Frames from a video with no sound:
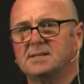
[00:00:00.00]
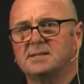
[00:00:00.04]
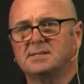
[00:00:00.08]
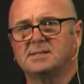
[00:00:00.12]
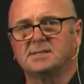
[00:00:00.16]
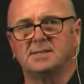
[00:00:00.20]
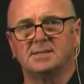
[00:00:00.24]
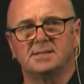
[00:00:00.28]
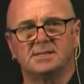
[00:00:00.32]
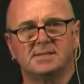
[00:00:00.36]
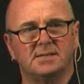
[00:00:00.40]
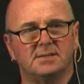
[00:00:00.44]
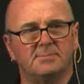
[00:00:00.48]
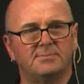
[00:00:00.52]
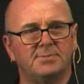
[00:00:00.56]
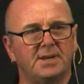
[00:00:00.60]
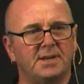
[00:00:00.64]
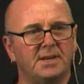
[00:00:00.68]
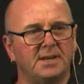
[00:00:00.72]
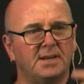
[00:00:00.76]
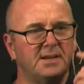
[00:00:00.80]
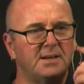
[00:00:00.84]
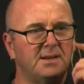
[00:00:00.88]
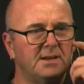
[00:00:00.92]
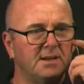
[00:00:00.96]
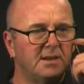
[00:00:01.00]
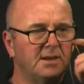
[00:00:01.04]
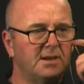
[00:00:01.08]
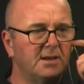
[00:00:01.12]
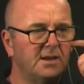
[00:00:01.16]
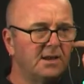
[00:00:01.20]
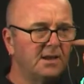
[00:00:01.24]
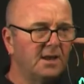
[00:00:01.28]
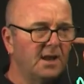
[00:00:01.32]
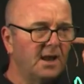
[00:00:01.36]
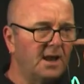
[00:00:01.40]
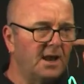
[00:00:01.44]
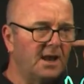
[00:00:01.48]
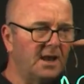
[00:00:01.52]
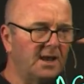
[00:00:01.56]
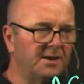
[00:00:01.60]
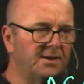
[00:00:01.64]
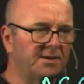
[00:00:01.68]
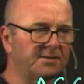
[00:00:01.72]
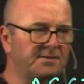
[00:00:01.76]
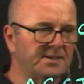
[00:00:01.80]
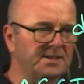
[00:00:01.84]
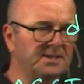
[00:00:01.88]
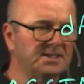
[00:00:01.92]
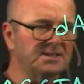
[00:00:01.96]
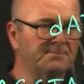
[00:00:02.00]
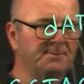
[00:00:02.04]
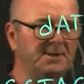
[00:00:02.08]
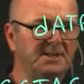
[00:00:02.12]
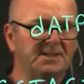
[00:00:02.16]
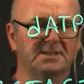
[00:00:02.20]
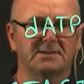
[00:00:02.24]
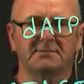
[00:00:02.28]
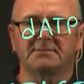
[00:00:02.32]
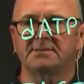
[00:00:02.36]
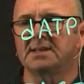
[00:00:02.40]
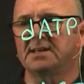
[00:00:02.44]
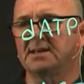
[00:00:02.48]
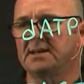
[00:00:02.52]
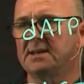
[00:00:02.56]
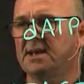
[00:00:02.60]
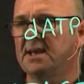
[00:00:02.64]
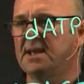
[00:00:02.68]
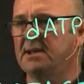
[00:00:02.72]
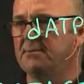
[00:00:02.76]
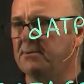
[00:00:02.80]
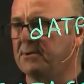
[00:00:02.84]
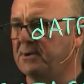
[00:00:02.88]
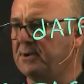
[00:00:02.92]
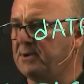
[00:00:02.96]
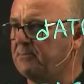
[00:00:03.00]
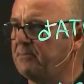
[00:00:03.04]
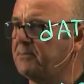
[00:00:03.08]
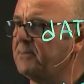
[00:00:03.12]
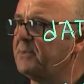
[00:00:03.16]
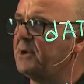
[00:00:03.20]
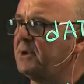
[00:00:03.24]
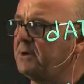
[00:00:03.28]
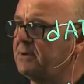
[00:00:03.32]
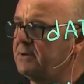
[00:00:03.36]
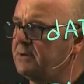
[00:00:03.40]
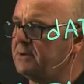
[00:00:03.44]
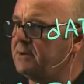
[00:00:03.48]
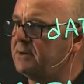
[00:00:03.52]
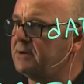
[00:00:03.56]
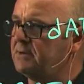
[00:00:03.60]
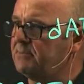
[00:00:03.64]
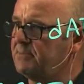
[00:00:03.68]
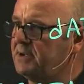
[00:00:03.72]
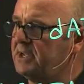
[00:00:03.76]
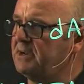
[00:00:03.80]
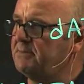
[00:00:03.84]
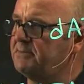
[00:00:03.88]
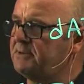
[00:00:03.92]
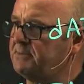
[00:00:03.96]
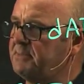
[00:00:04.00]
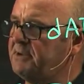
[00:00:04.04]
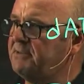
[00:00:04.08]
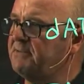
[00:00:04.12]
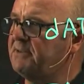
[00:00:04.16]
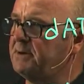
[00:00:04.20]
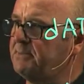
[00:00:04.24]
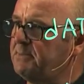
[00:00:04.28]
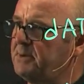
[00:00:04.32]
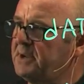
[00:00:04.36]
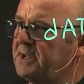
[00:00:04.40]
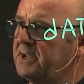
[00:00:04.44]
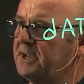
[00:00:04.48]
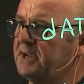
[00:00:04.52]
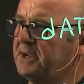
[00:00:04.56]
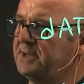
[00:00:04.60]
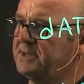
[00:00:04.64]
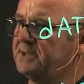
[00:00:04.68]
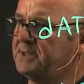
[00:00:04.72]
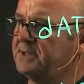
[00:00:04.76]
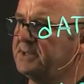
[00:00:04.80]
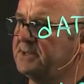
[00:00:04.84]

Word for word: TTP, and this piece of DNA will no longer be able to be replicated.